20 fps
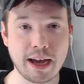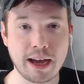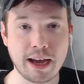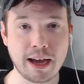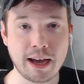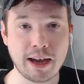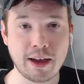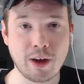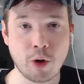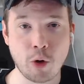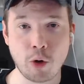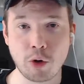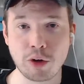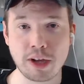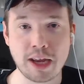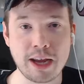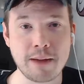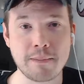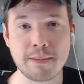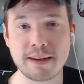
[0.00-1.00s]
old
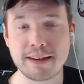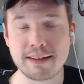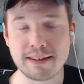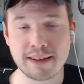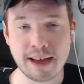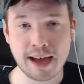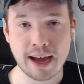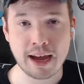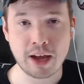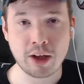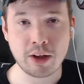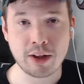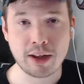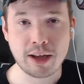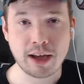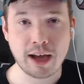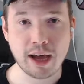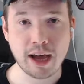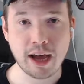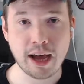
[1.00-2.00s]
8-bit style,
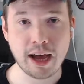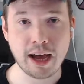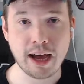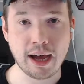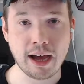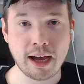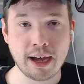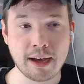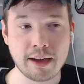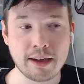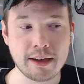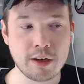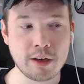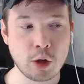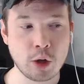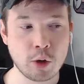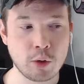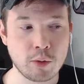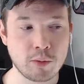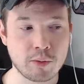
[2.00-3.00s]

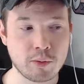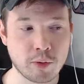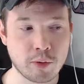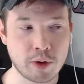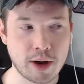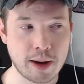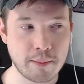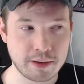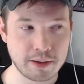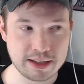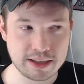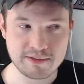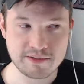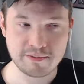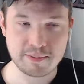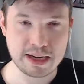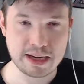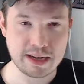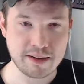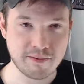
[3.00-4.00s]
known for, I believe,
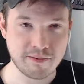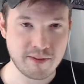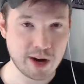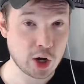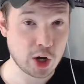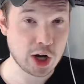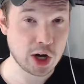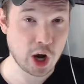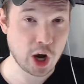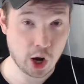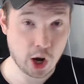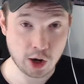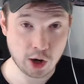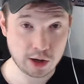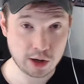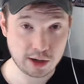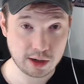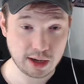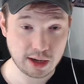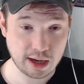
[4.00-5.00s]
being very
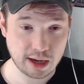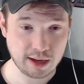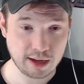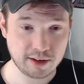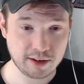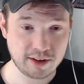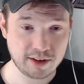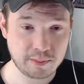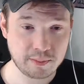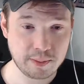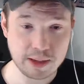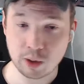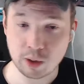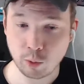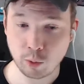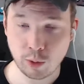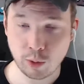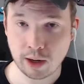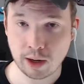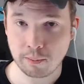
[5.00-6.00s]
hard and speed
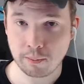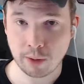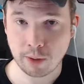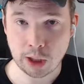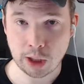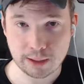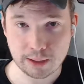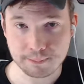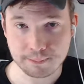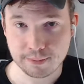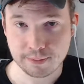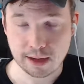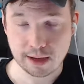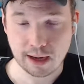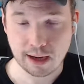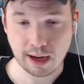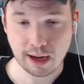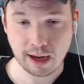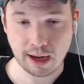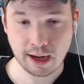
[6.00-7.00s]
runnable.
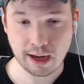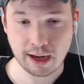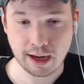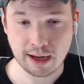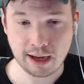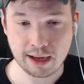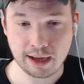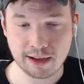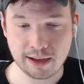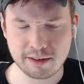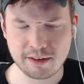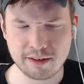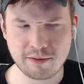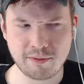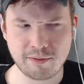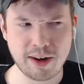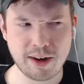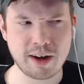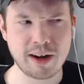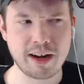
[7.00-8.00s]
It's
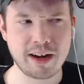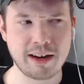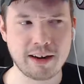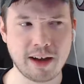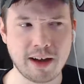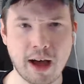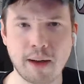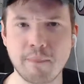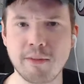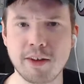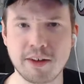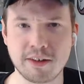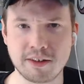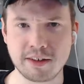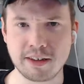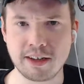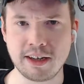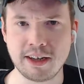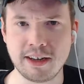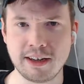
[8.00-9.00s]
very
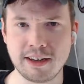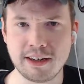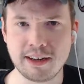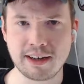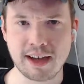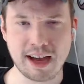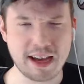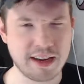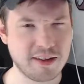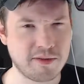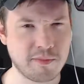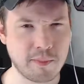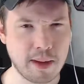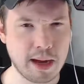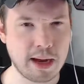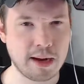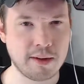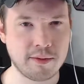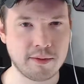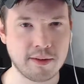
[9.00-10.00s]
obviously kind of
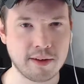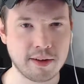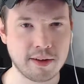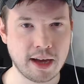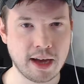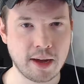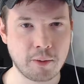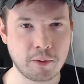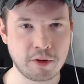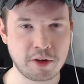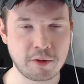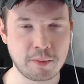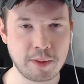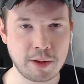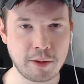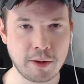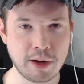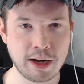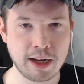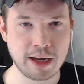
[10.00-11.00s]
made with
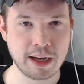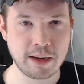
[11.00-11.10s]
speedrunning in